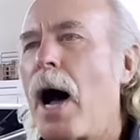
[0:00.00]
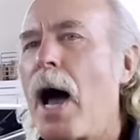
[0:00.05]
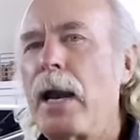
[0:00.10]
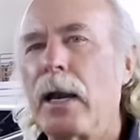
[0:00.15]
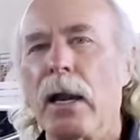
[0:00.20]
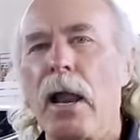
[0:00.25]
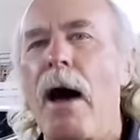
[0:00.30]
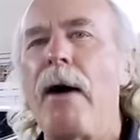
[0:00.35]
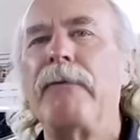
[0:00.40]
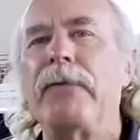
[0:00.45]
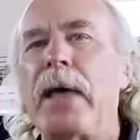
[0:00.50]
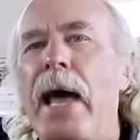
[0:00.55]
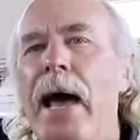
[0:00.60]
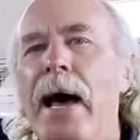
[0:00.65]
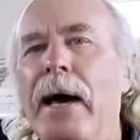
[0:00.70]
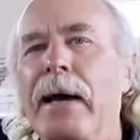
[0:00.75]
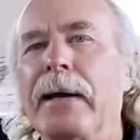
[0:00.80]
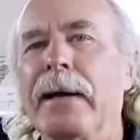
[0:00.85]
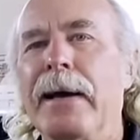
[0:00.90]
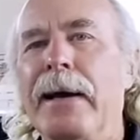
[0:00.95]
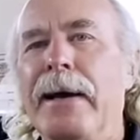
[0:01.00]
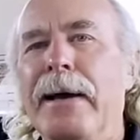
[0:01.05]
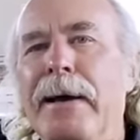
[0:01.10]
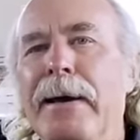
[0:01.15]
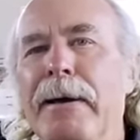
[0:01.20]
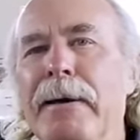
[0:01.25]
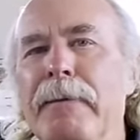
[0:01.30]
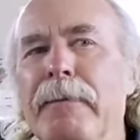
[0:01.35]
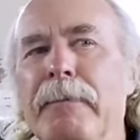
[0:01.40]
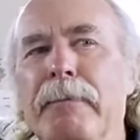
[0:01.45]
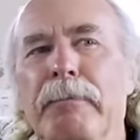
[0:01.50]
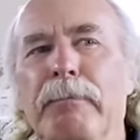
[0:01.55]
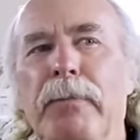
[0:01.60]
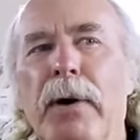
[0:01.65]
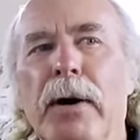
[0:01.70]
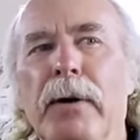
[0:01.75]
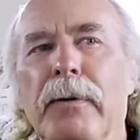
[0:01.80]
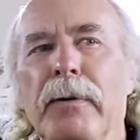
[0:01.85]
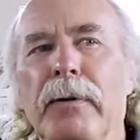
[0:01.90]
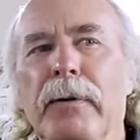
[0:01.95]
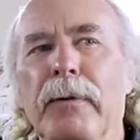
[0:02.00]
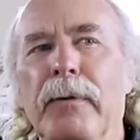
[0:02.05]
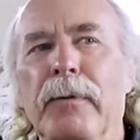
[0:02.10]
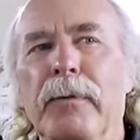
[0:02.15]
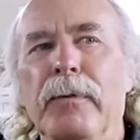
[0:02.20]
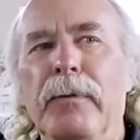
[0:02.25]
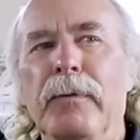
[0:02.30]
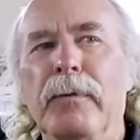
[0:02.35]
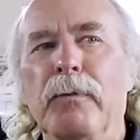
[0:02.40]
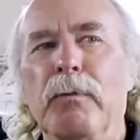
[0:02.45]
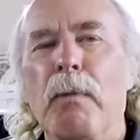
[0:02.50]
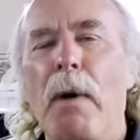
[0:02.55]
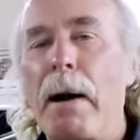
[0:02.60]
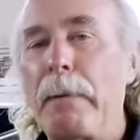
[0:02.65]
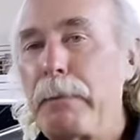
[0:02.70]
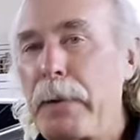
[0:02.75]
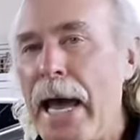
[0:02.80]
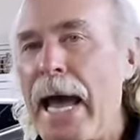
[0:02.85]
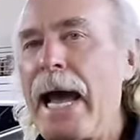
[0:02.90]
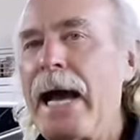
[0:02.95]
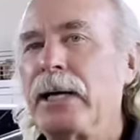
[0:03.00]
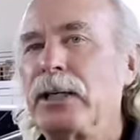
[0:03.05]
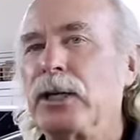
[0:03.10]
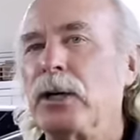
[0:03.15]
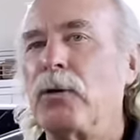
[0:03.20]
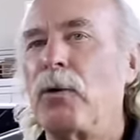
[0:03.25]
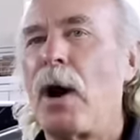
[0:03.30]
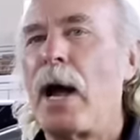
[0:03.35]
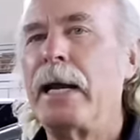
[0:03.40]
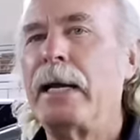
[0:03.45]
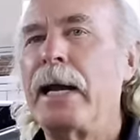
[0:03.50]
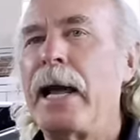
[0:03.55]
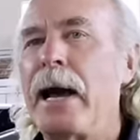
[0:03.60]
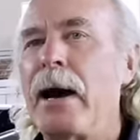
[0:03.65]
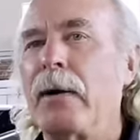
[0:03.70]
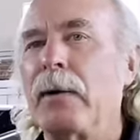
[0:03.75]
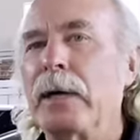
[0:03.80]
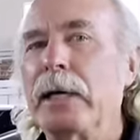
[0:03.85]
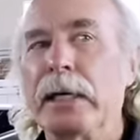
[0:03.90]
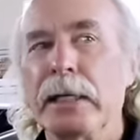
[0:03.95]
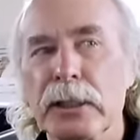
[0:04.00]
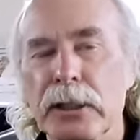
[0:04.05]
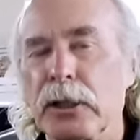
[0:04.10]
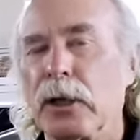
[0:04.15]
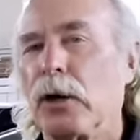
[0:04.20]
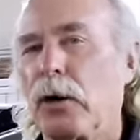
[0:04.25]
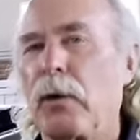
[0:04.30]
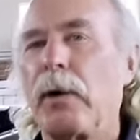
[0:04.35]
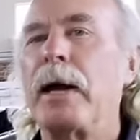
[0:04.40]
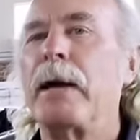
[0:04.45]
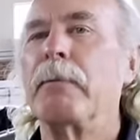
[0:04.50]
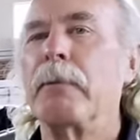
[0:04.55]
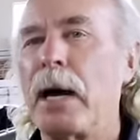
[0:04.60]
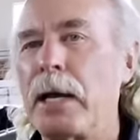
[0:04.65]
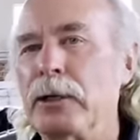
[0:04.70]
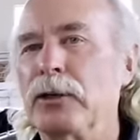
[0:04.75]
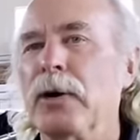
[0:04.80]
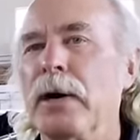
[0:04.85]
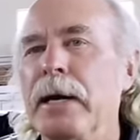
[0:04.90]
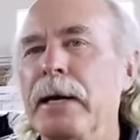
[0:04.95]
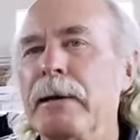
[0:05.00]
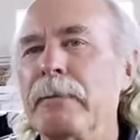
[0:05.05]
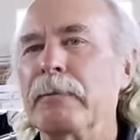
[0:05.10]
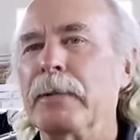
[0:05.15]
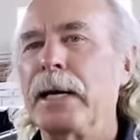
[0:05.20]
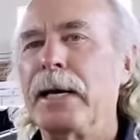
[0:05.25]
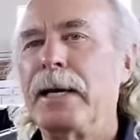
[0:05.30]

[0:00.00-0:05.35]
I love that, but my passion right now is to create sure. my dream.